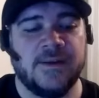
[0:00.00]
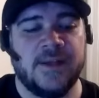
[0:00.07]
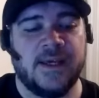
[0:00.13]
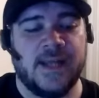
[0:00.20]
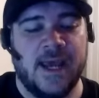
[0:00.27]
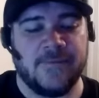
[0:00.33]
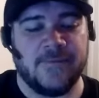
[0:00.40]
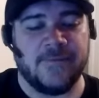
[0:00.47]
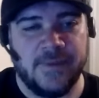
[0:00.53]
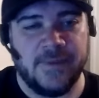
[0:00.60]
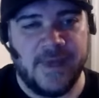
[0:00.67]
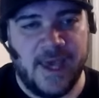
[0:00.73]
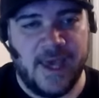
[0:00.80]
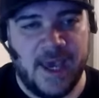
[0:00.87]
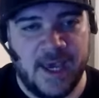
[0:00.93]
And then
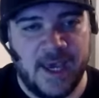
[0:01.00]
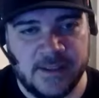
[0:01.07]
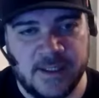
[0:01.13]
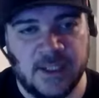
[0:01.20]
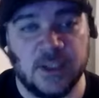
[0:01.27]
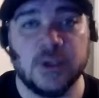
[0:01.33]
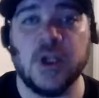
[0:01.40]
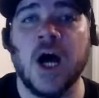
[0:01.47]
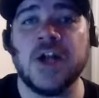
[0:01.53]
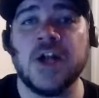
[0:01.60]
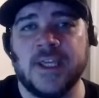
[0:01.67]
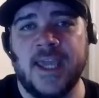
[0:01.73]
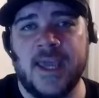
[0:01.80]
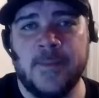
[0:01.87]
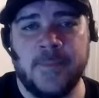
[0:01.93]
after that,
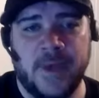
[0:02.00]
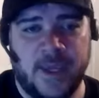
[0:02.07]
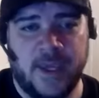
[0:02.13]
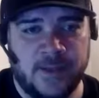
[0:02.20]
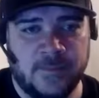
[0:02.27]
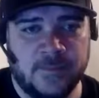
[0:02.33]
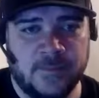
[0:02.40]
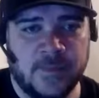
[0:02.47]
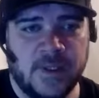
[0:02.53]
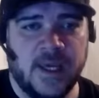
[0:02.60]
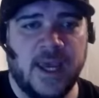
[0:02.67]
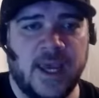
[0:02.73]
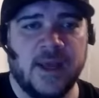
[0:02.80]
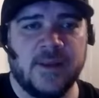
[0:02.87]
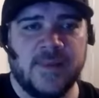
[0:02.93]
launch a campaign.
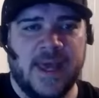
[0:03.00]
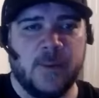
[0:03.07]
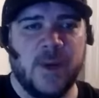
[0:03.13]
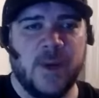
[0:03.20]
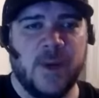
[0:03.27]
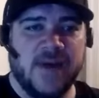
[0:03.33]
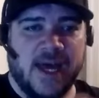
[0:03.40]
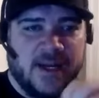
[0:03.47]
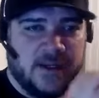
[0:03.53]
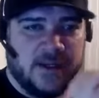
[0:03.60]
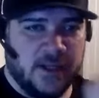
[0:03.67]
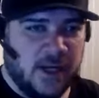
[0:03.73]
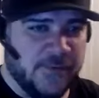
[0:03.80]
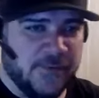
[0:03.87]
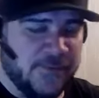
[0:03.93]
That way, we've
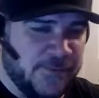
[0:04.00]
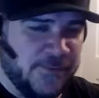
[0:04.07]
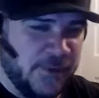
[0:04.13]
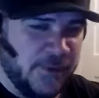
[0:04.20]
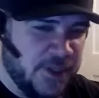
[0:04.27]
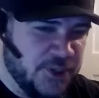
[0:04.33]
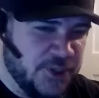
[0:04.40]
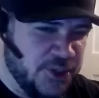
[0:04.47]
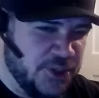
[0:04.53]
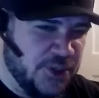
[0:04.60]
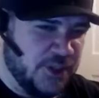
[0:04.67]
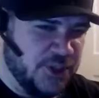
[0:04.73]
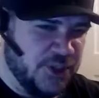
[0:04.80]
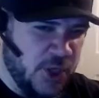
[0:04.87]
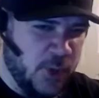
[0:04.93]
got enough footage
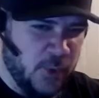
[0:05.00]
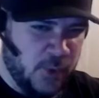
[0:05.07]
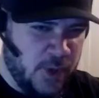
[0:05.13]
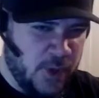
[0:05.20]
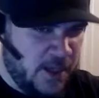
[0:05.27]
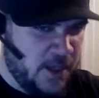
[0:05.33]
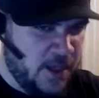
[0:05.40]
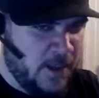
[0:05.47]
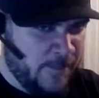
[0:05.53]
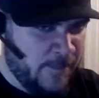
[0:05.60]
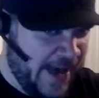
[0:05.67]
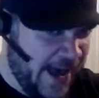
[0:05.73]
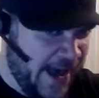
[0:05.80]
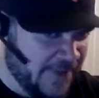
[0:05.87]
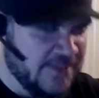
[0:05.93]
to show
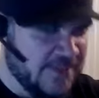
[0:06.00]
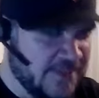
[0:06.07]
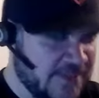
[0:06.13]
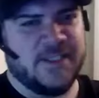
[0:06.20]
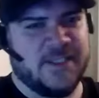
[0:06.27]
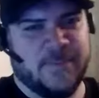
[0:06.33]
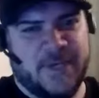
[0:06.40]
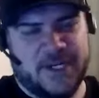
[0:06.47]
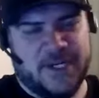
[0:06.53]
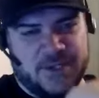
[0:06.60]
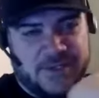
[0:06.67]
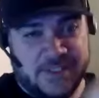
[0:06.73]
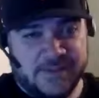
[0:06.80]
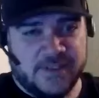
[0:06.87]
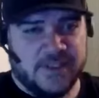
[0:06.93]
behind the scenes
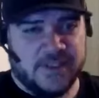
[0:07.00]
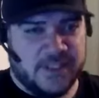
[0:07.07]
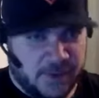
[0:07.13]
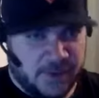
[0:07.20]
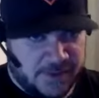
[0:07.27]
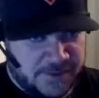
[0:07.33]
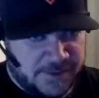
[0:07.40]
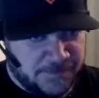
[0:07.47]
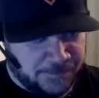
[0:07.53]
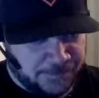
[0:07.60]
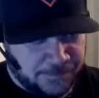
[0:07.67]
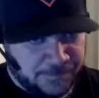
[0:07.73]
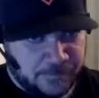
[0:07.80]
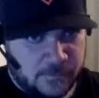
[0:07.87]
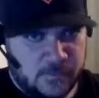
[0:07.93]
pictures and stills
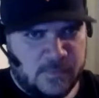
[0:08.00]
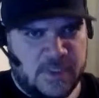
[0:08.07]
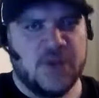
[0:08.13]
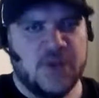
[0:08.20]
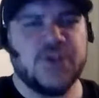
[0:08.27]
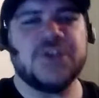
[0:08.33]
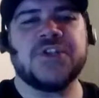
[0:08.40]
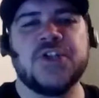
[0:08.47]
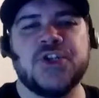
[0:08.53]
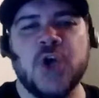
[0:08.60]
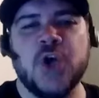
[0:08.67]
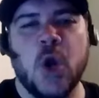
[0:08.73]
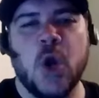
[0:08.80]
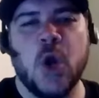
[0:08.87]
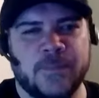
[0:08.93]
just mm-hmm.
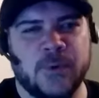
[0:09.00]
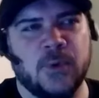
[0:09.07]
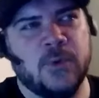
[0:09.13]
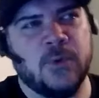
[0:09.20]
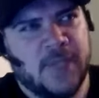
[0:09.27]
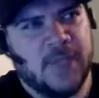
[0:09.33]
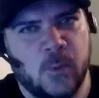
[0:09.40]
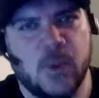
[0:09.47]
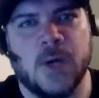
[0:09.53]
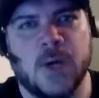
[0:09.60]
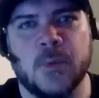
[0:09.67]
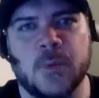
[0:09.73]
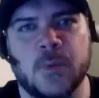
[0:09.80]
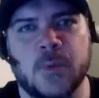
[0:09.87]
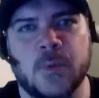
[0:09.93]
to show people like
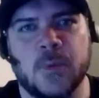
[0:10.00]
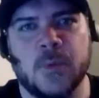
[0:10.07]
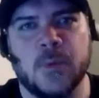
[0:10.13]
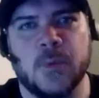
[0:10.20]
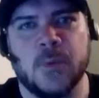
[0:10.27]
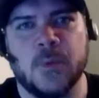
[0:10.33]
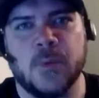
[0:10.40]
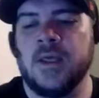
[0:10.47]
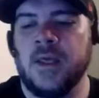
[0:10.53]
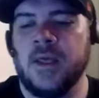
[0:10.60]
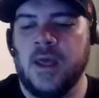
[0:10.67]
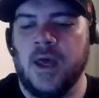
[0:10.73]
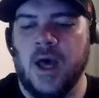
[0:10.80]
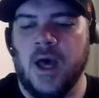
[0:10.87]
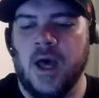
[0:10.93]
what we're doing.
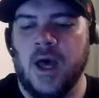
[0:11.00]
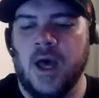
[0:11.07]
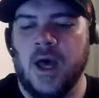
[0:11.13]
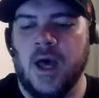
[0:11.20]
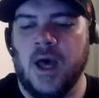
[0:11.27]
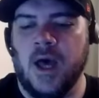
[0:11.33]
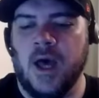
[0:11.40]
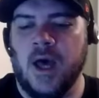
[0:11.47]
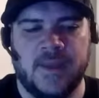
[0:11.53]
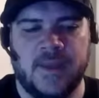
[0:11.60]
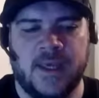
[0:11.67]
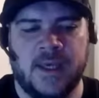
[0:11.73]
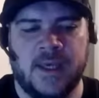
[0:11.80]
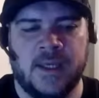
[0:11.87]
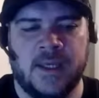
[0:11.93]
Um, and
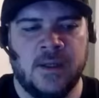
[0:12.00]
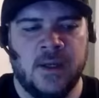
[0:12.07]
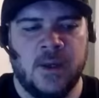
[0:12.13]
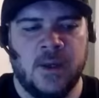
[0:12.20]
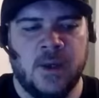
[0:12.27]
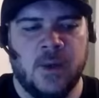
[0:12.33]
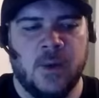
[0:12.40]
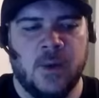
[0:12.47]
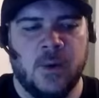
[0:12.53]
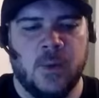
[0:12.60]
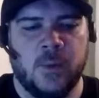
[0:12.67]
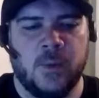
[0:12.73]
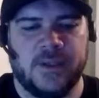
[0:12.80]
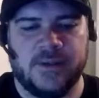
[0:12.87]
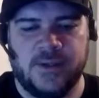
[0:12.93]
then
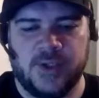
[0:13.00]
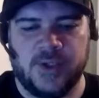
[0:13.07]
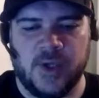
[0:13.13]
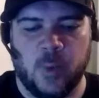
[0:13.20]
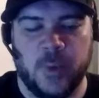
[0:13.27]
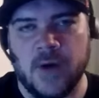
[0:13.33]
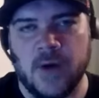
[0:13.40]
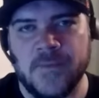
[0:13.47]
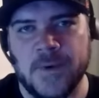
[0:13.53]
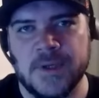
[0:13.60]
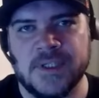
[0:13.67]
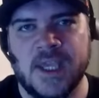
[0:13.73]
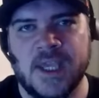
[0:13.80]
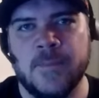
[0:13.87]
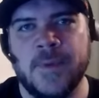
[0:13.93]
we, you know, we did our
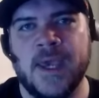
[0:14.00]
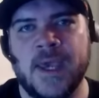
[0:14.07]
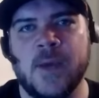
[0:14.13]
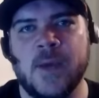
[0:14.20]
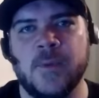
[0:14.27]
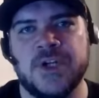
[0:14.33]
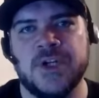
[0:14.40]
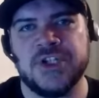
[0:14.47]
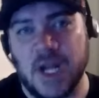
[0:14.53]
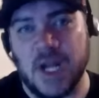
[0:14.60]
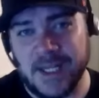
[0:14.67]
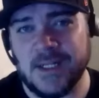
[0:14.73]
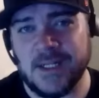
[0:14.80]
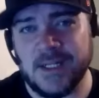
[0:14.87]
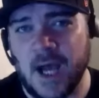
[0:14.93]
first campaign. We shot
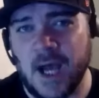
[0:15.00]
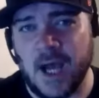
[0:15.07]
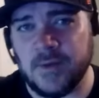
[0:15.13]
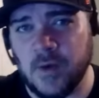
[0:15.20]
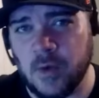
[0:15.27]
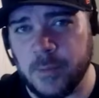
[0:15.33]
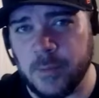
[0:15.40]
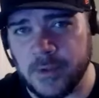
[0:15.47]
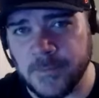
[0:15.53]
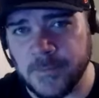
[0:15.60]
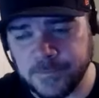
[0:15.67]
again in October